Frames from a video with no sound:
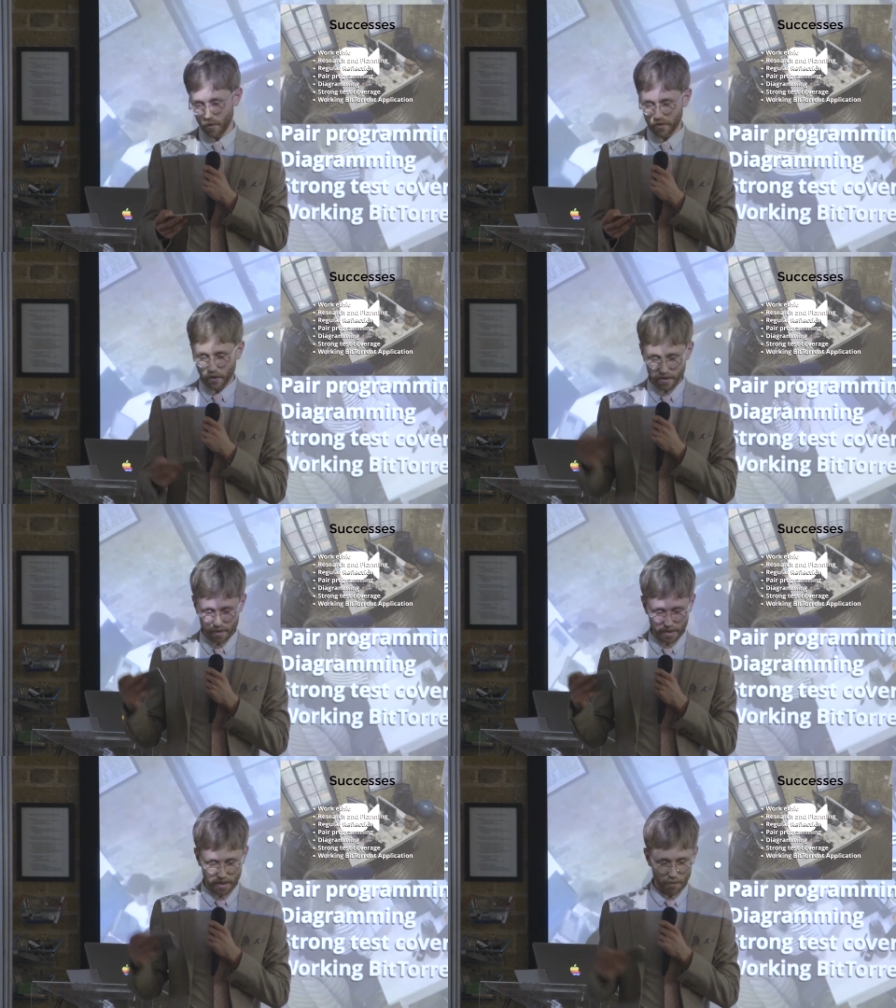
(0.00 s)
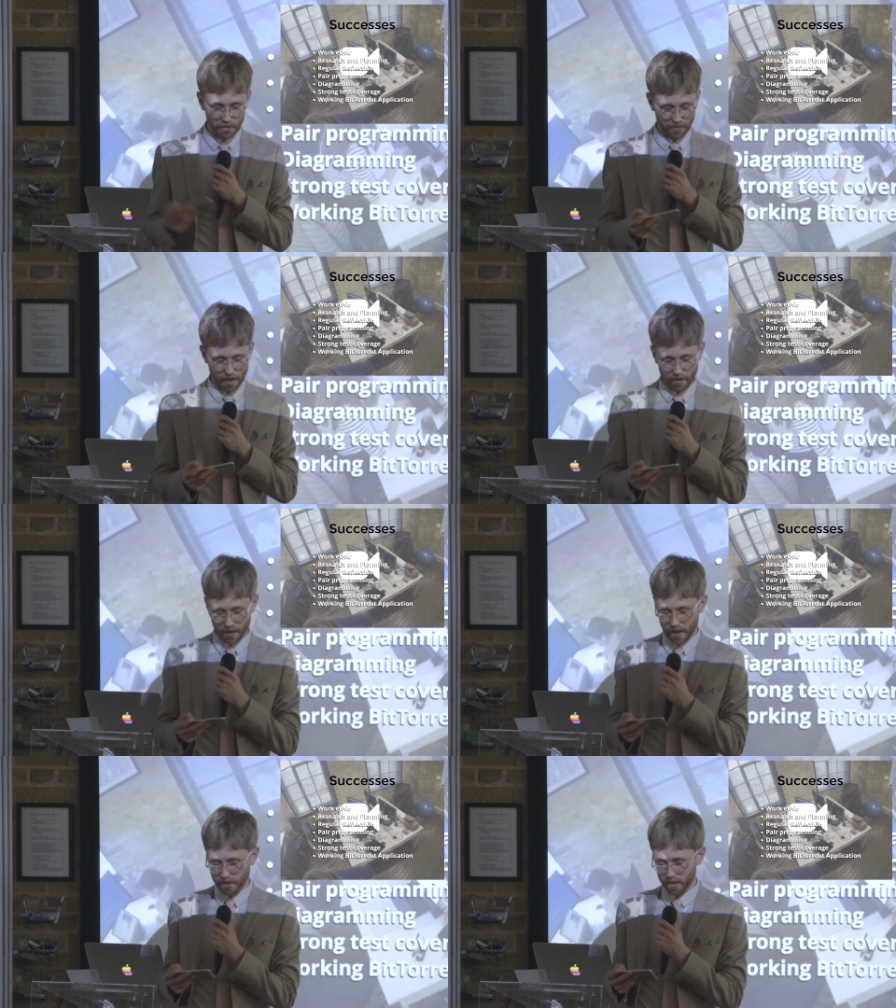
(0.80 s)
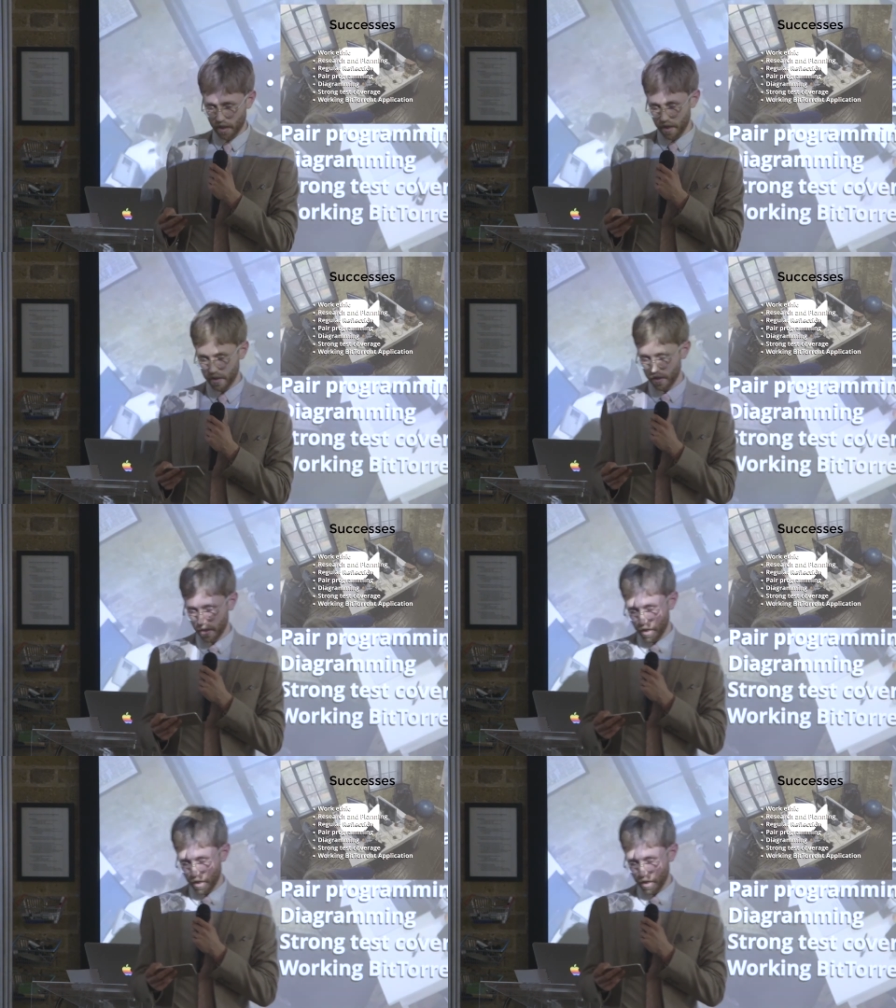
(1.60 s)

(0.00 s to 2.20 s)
we've got some examples of that on the next slide.